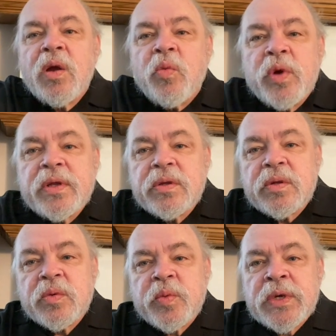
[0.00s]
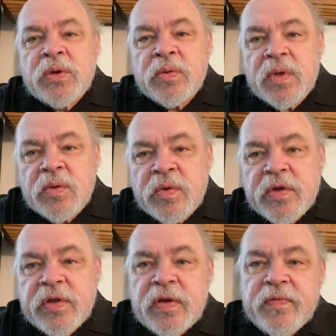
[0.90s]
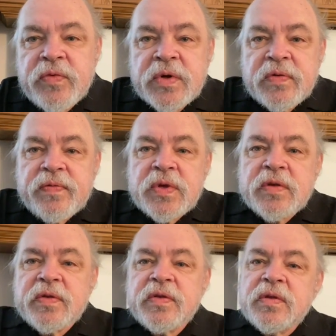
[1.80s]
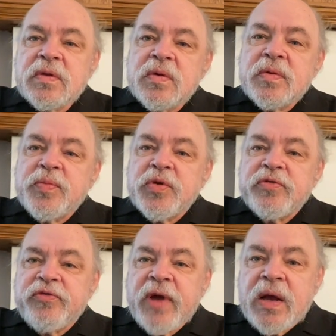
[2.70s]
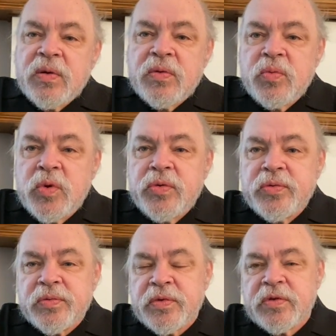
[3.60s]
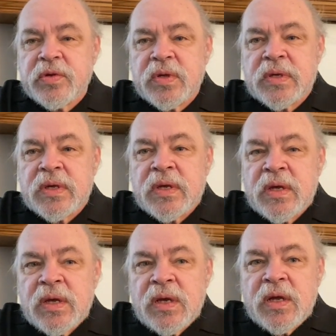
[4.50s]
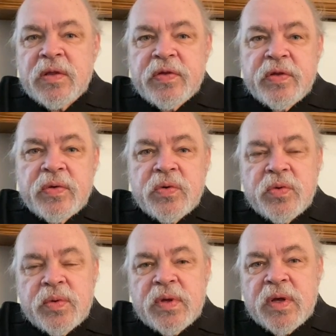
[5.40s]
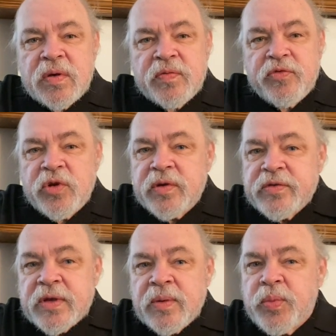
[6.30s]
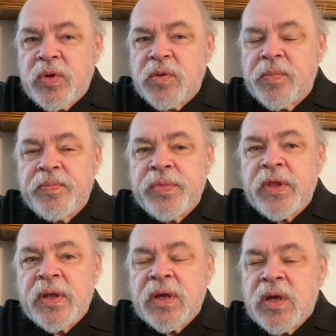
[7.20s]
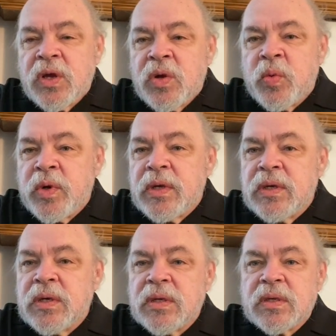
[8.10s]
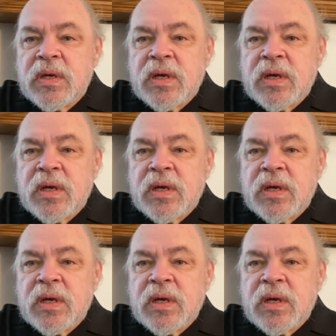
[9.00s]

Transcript: when we receive one of these profound wounds. And so, for example, we